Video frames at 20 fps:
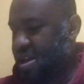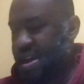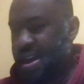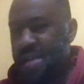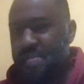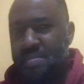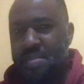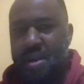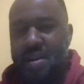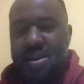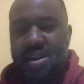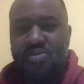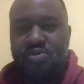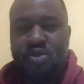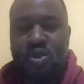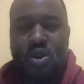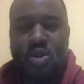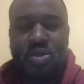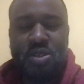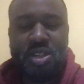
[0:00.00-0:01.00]
And Merrick
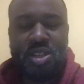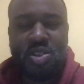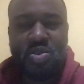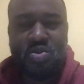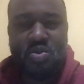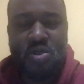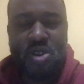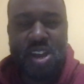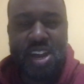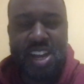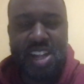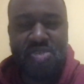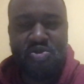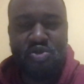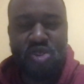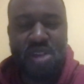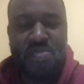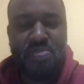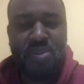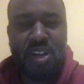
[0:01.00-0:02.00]
rolls a 3.
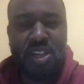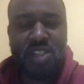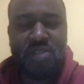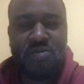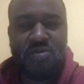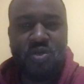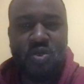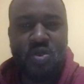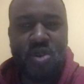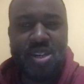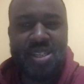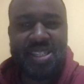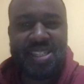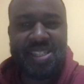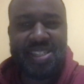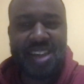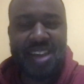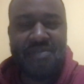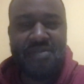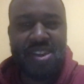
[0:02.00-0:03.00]
3 + 4 is
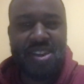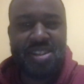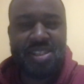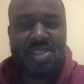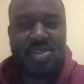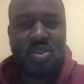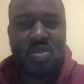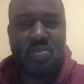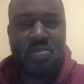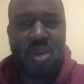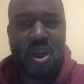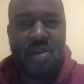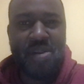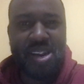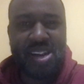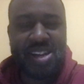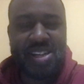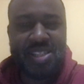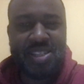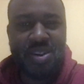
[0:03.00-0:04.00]
7. So
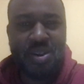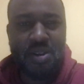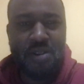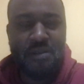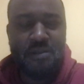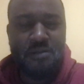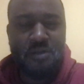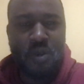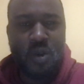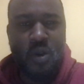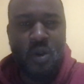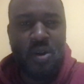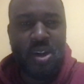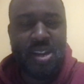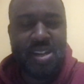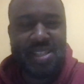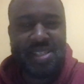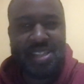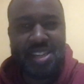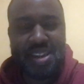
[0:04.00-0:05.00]
Merrick is going to fall
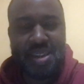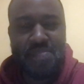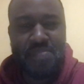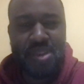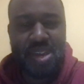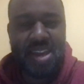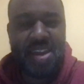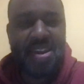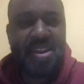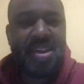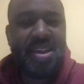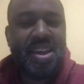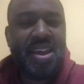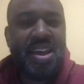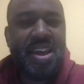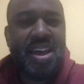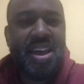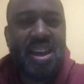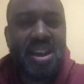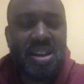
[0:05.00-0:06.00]
into the pit.
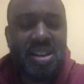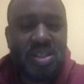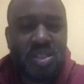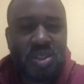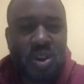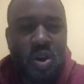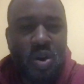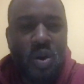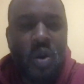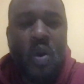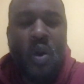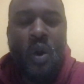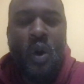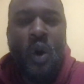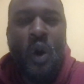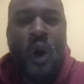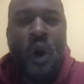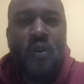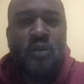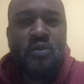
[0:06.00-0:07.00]
So
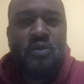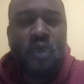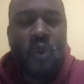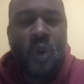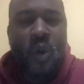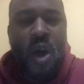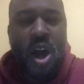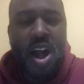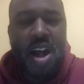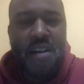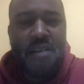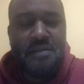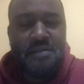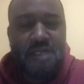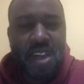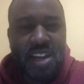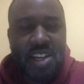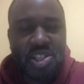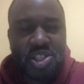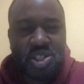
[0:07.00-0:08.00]
all 4
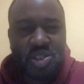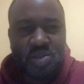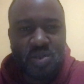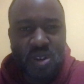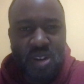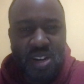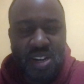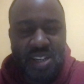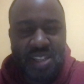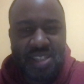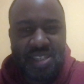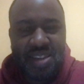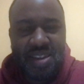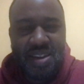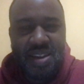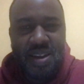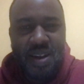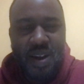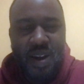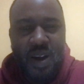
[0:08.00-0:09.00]
adventurers
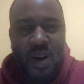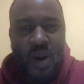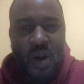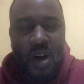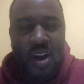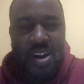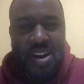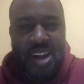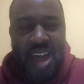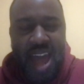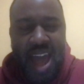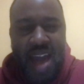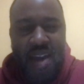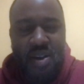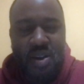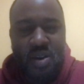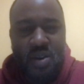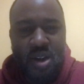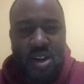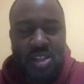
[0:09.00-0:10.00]
are
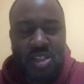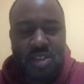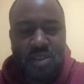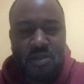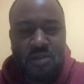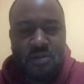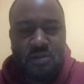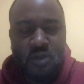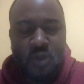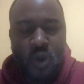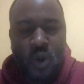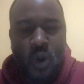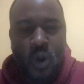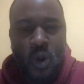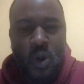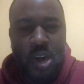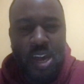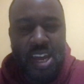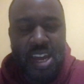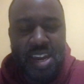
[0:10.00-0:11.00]
now going to
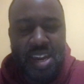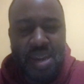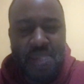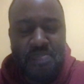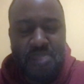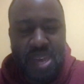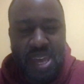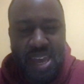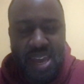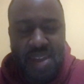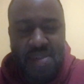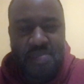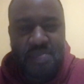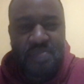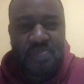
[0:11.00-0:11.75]
fall in the pit.